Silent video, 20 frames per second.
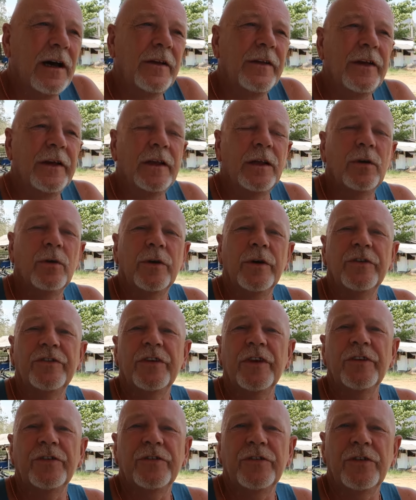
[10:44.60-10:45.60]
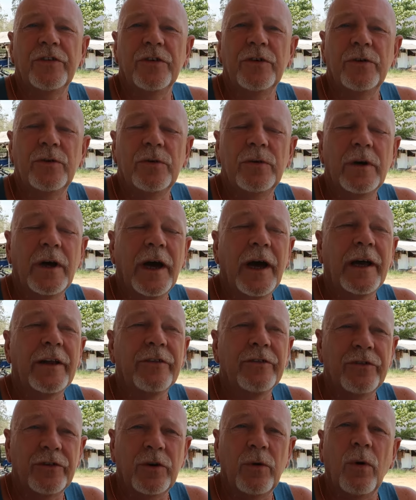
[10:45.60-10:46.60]
And the lawyer says to
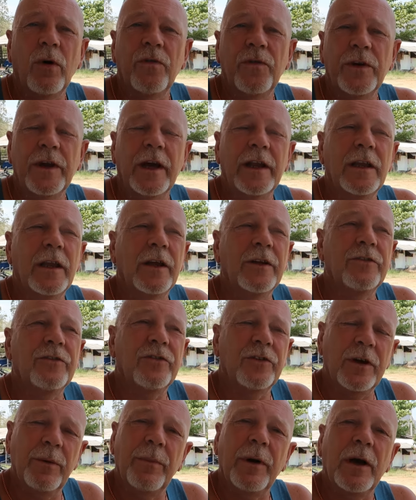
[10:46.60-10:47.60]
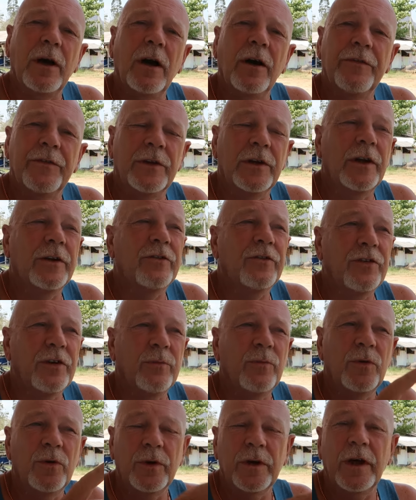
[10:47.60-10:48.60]
Hans, go off and get lunch, come back after lunch
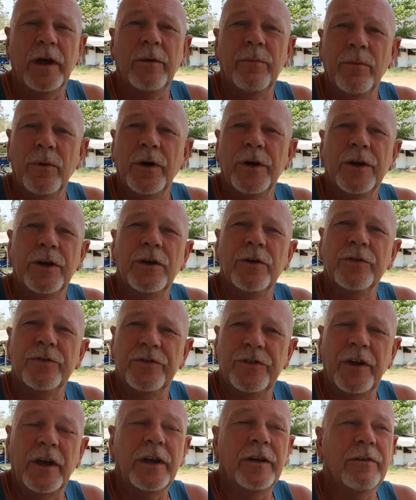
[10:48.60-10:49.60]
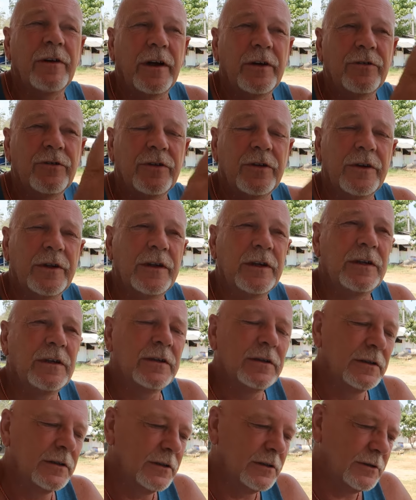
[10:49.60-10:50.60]
and we'll get my girl to take you around to the
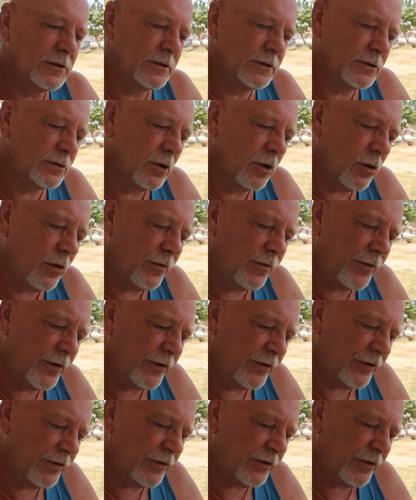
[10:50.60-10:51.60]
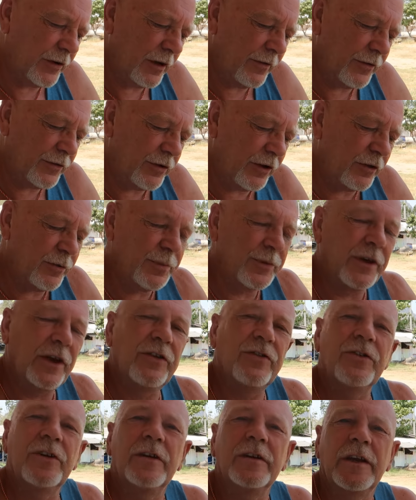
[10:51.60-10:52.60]
office for
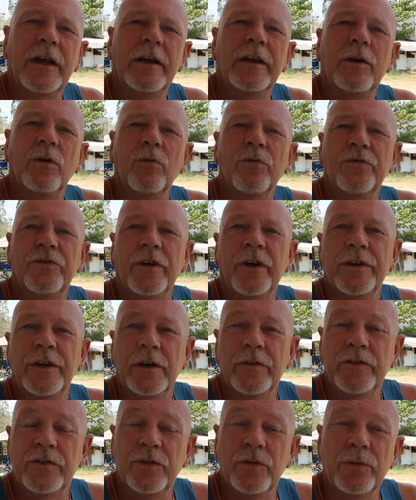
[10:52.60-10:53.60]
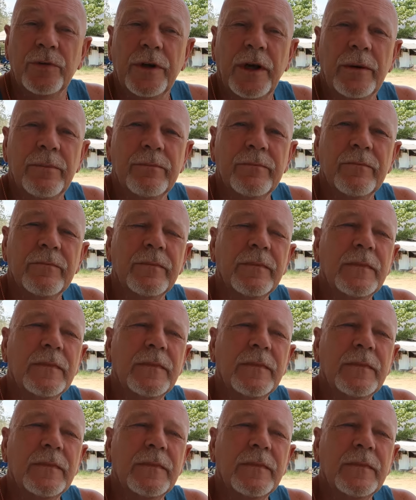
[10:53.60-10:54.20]
transportation and get it all signed over to your name.